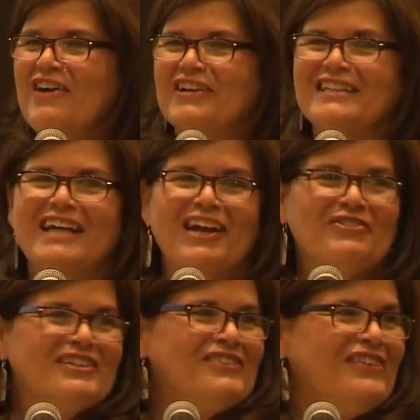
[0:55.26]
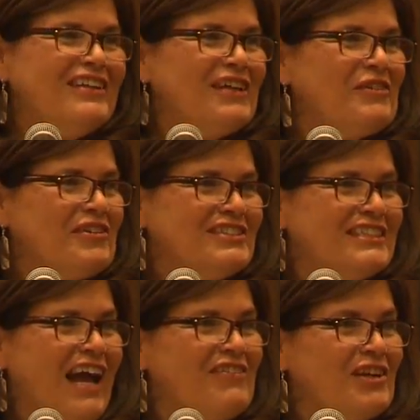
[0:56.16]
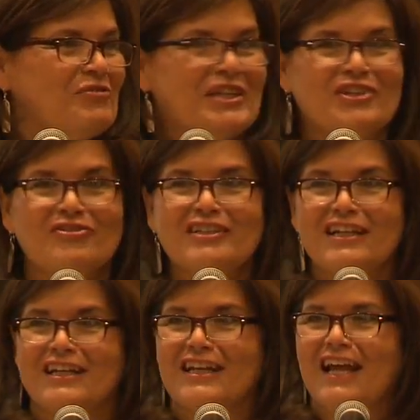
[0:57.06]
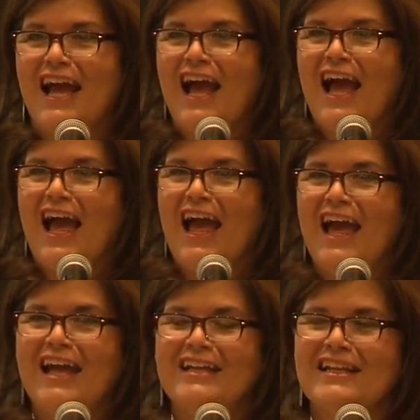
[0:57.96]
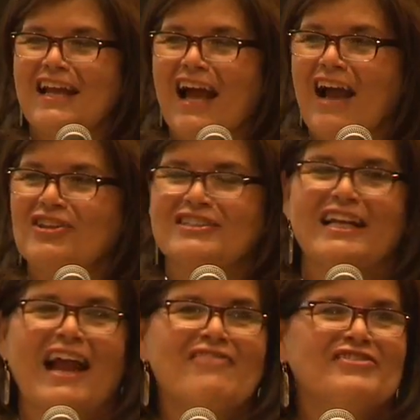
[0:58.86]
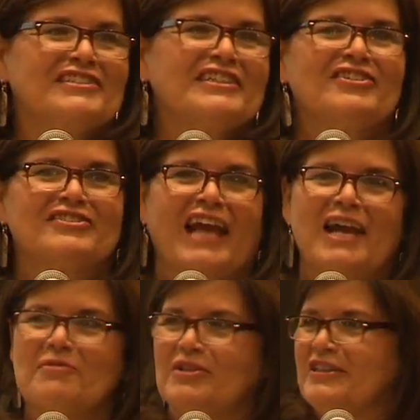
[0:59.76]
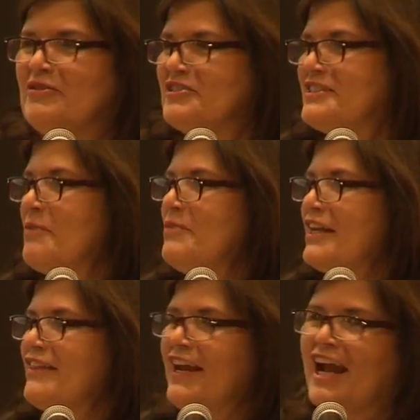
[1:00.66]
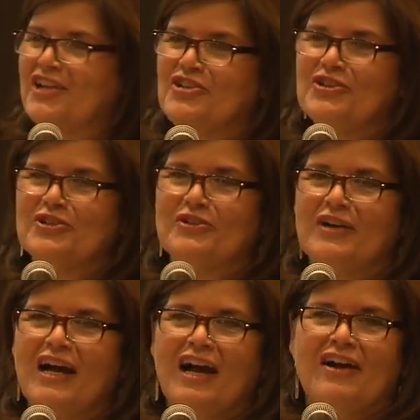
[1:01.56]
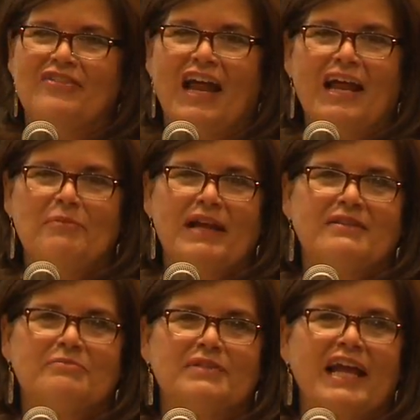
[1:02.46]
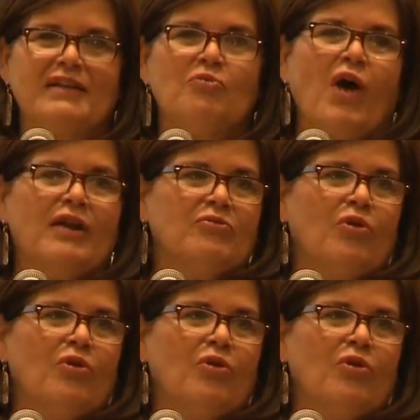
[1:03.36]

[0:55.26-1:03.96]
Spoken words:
Because I really felt like we were just having a reunion. And I looked at every single table, and there was somebody that I knew that had played one